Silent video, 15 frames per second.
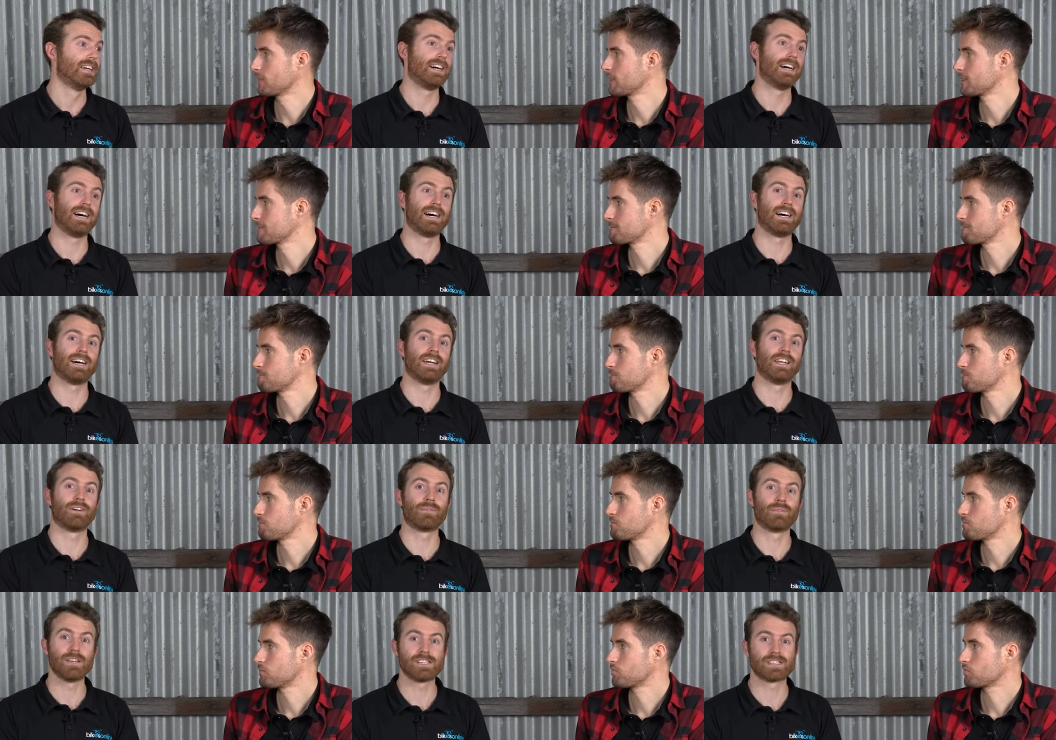Speaker 1: uh, in a
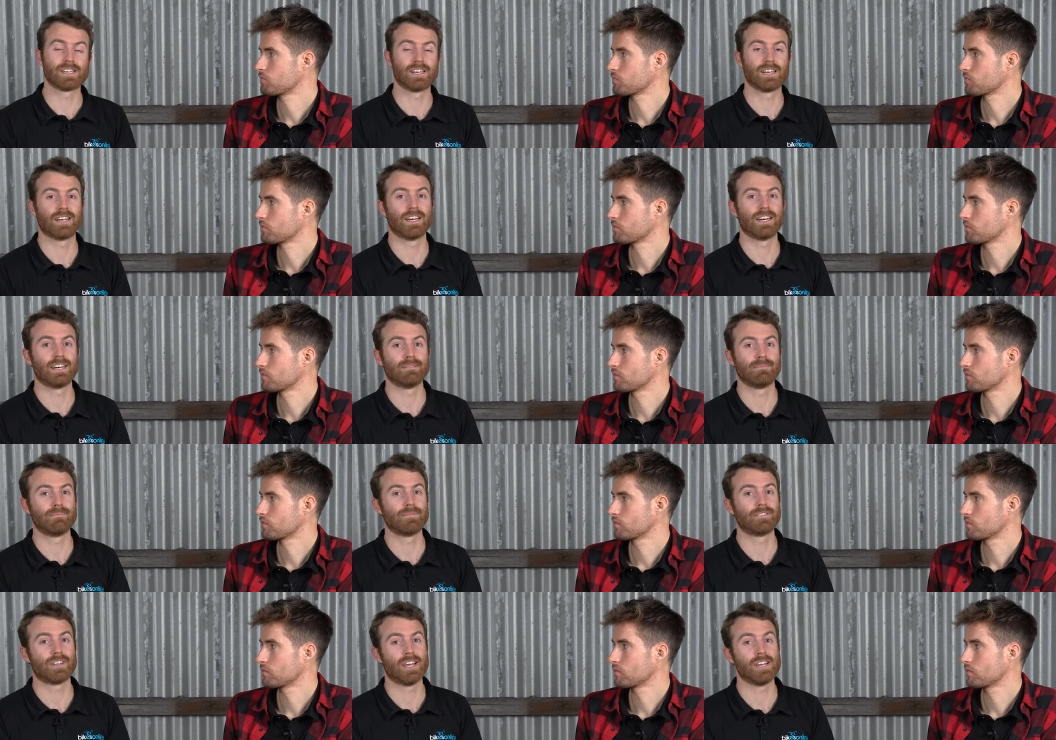recent um,
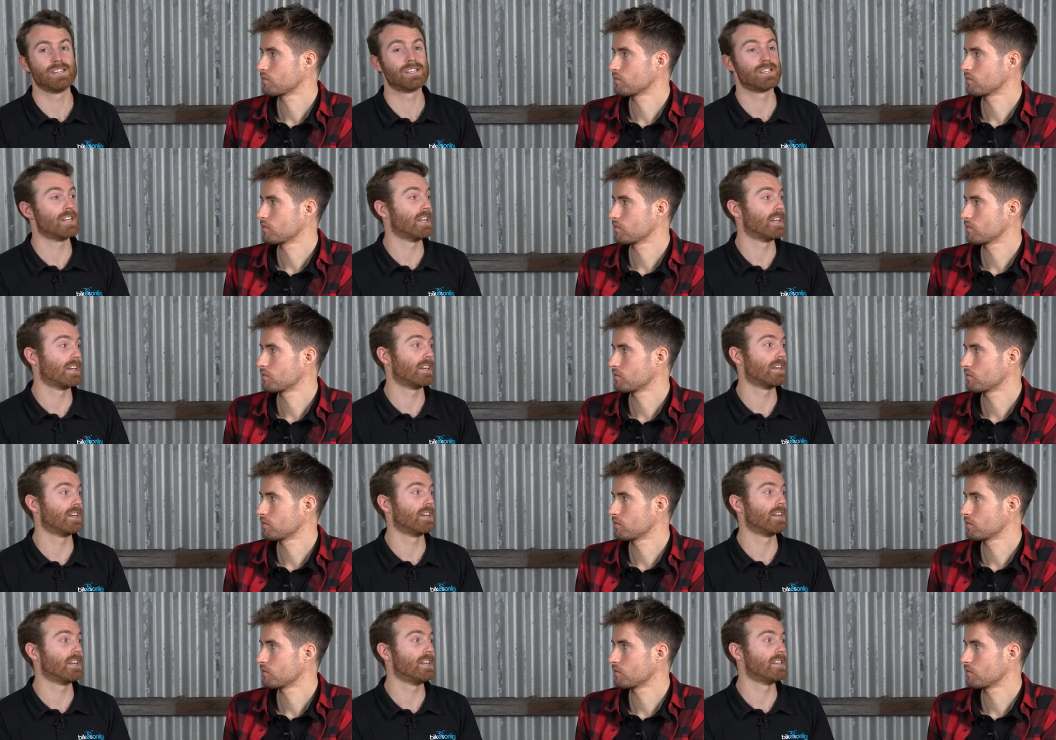stage in,
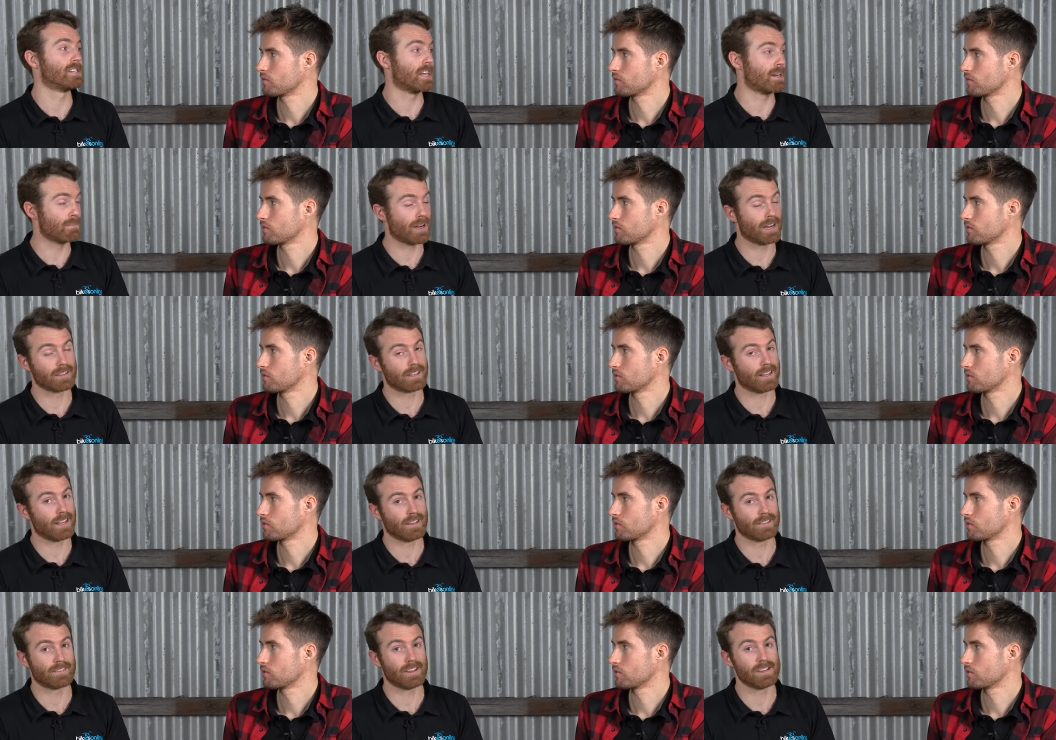in Denmark, the
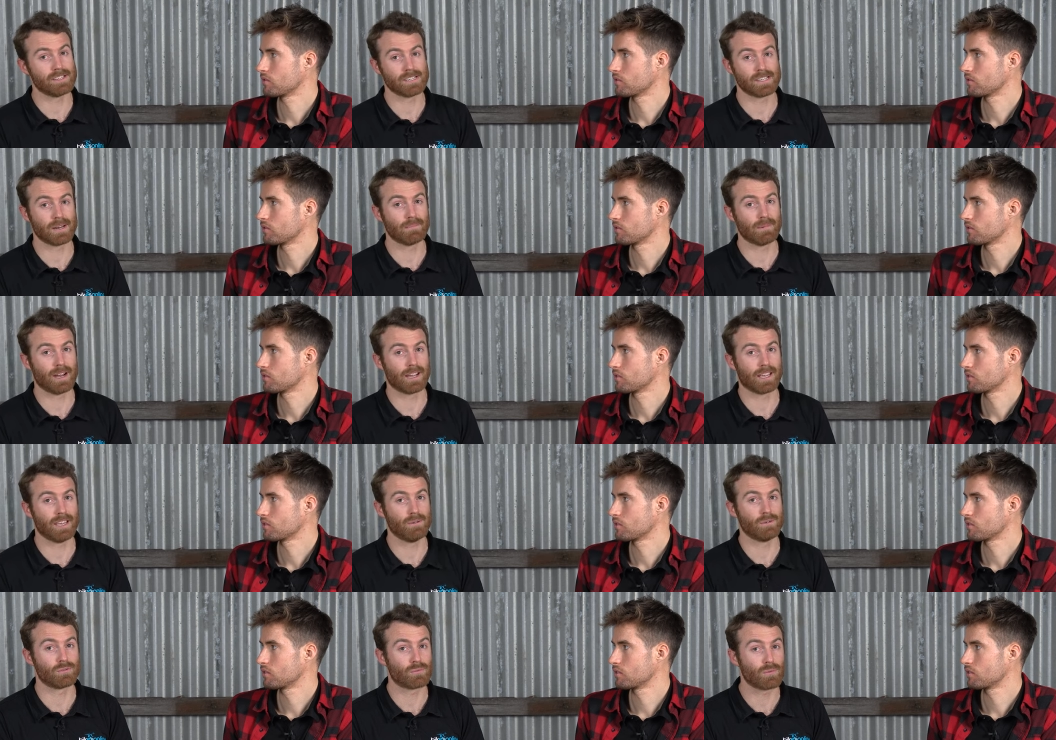last stage in Denmark. He
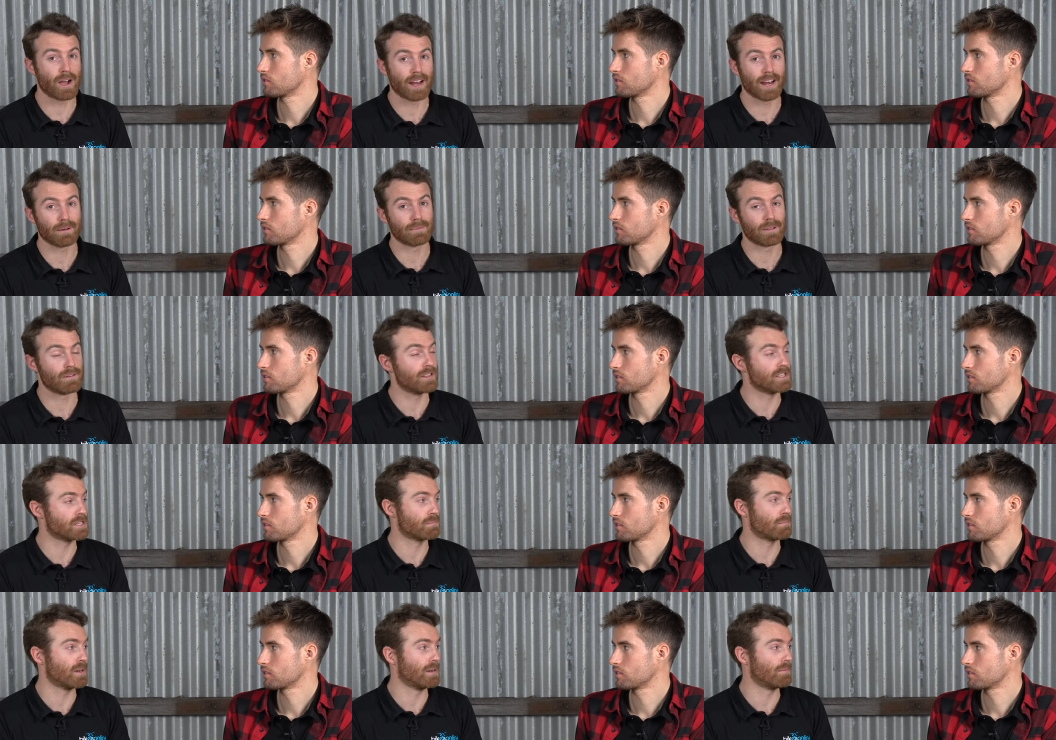was right up there in the
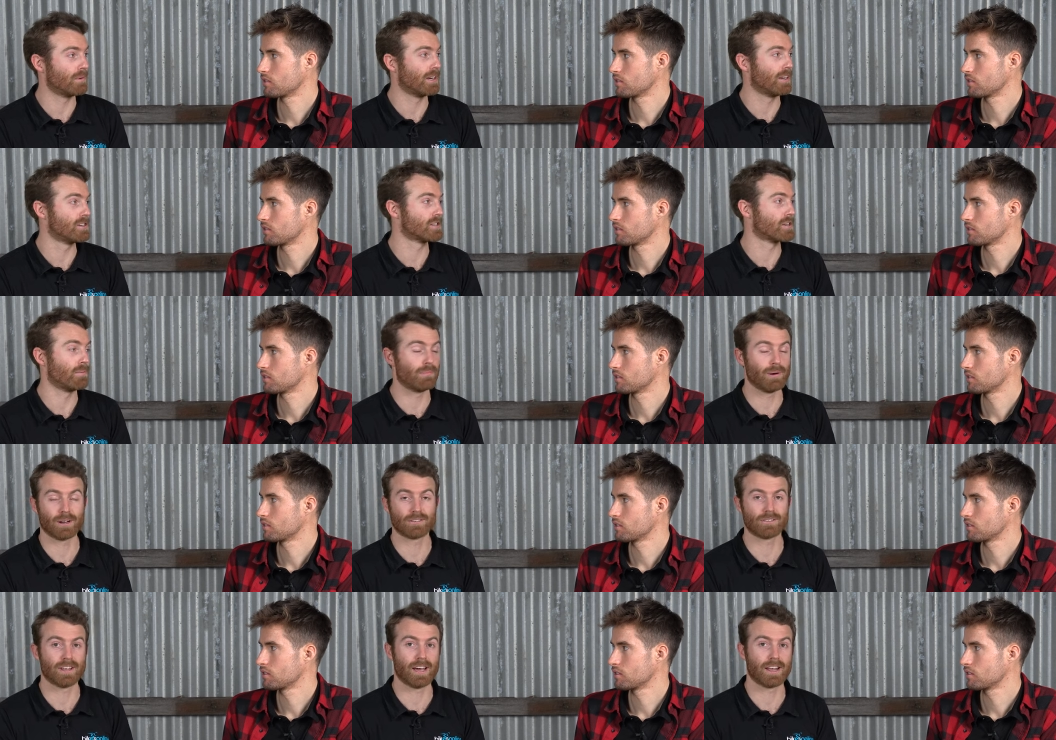sprint, but he just got
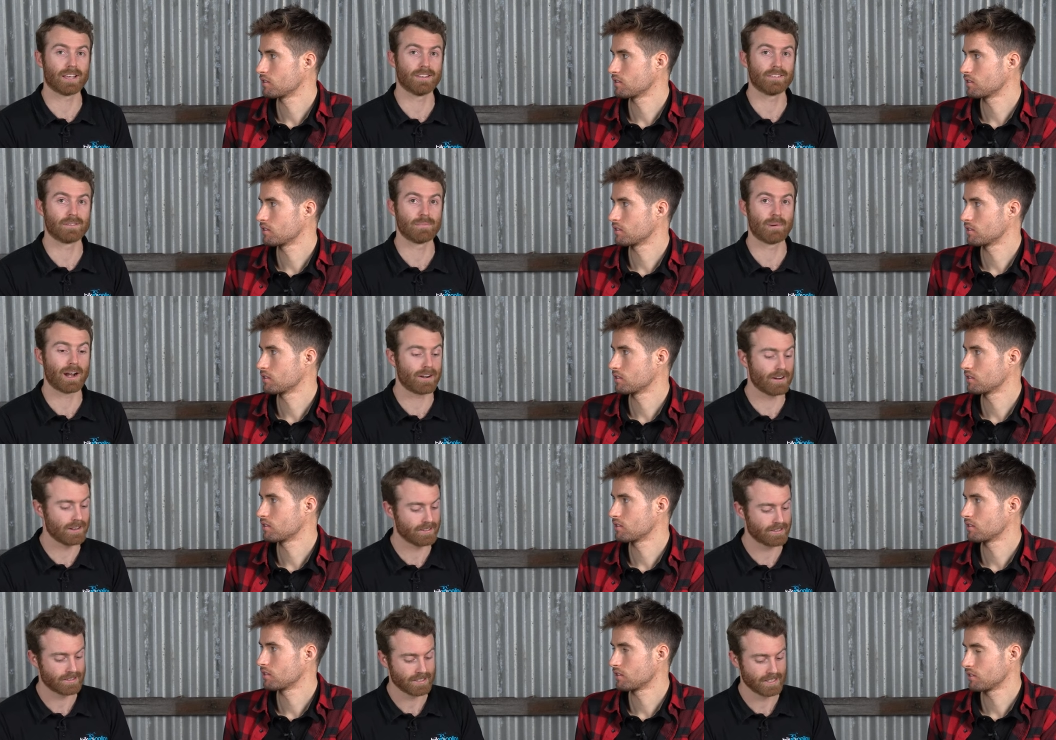boxed out against the
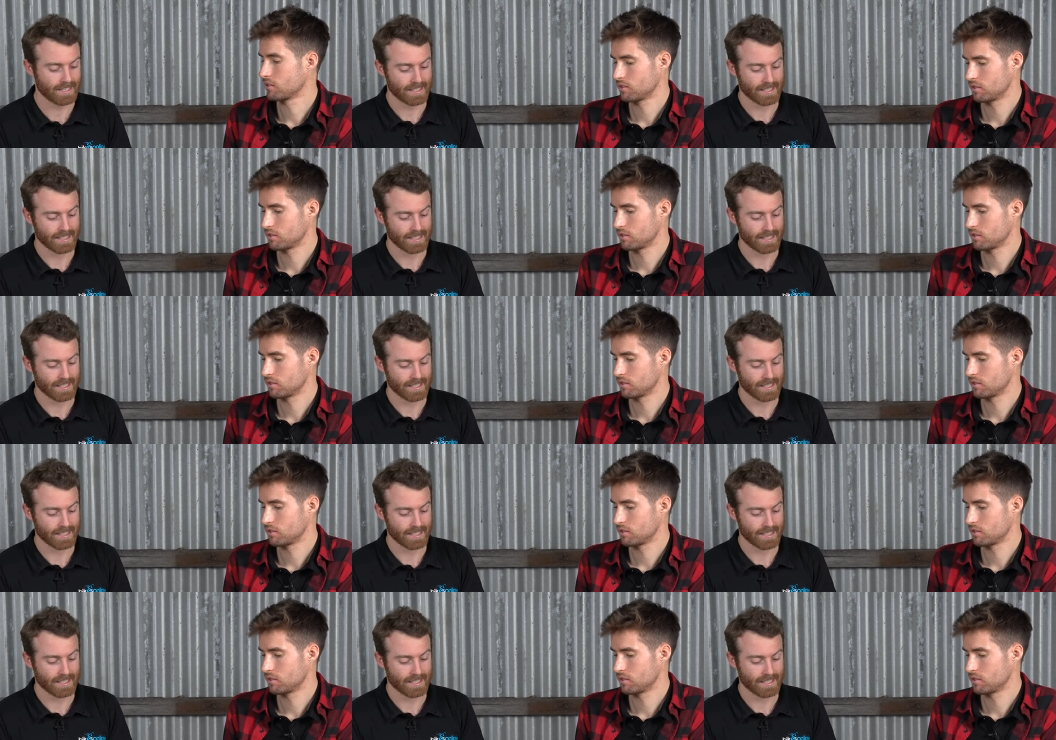barriers.